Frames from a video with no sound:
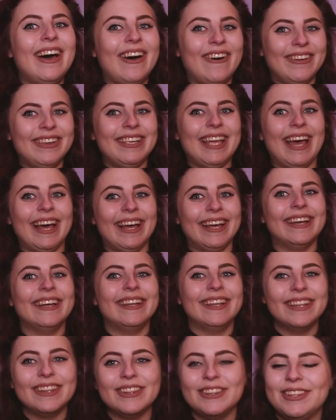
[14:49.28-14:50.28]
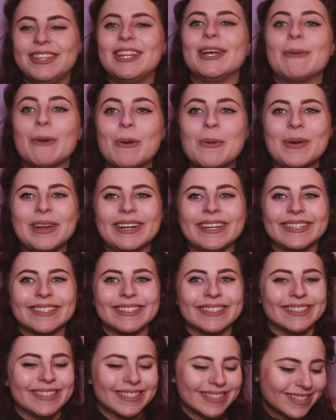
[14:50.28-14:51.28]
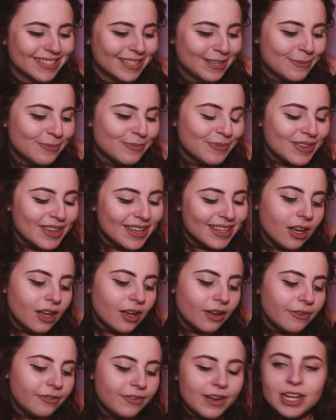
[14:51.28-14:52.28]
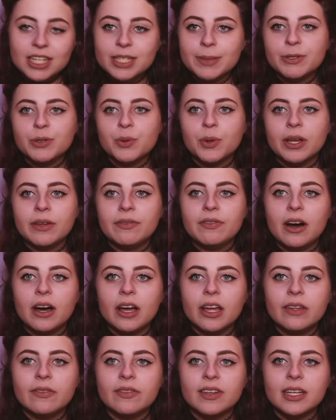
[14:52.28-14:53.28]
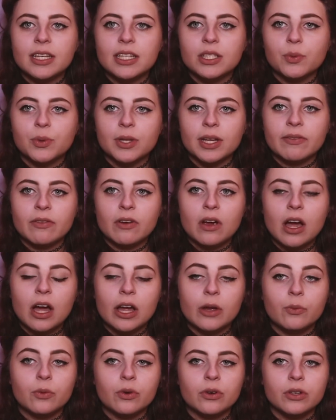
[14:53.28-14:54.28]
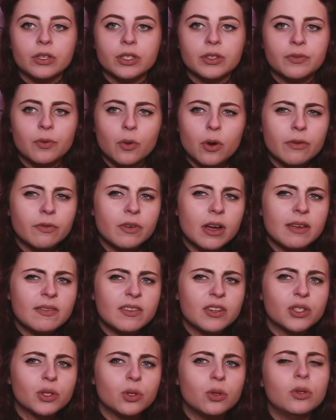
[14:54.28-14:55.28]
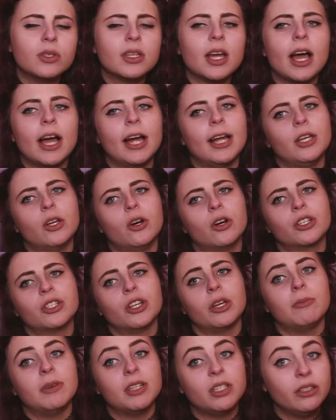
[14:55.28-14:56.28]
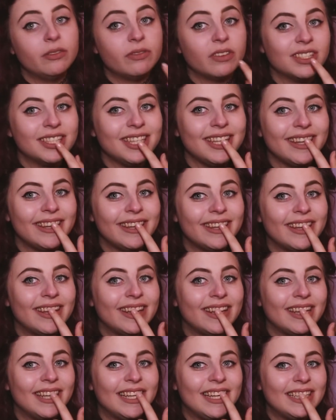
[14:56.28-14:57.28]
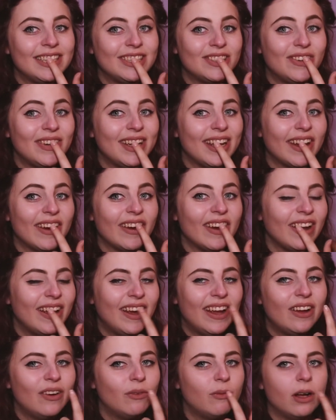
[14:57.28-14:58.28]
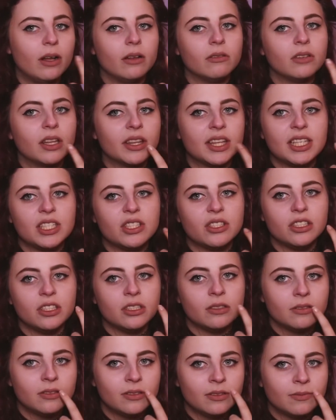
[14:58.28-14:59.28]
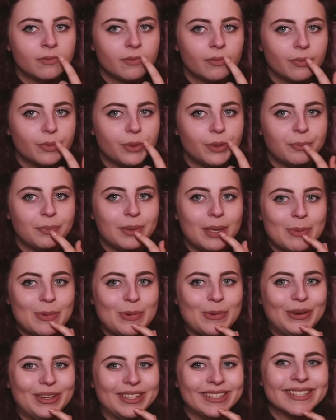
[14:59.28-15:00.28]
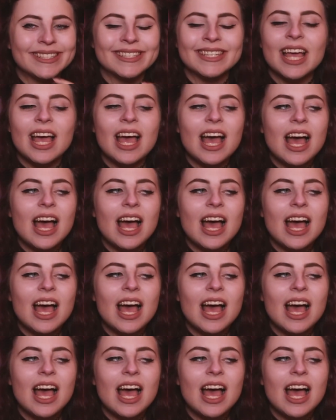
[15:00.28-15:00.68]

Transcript: Oh yeah, there were witnesses. Fact number 25 is whenever I was 4 or 5 years old, I knocked out my two front teeth. These two here. Well, not these two, the baby ones.